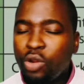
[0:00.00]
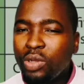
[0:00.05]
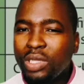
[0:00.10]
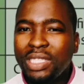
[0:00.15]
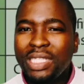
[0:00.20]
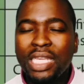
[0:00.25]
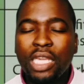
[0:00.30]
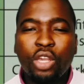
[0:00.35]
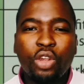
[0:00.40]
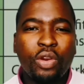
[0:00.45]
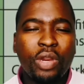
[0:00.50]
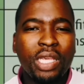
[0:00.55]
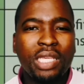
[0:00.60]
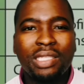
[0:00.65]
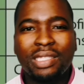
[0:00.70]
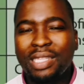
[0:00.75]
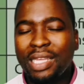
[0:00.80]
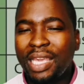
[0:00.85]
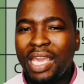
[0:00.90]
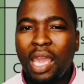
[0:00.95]
It will
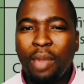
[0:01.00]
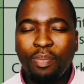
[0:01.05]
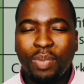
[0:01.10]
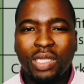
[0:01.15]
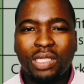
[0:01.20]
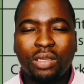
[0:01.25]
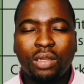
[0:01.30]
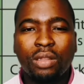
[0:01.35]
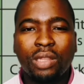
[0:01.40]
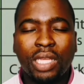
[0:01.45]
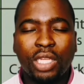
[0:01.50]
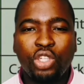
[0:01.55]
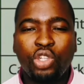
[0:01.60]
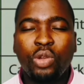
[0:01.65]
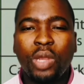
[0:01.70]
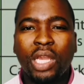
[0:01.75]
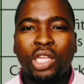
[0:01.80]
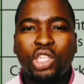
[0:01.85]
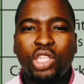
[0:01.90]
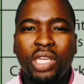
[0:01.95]
decrease the capital
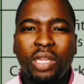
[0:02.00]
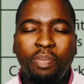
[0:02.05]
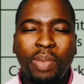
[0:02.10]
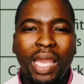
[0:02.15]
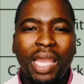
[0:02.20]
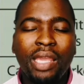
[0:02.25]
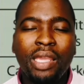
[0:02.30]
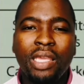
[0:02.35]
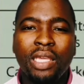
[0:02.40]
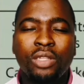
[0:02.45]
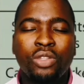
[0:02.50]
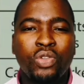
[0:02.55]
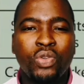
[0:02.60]
that you actually pay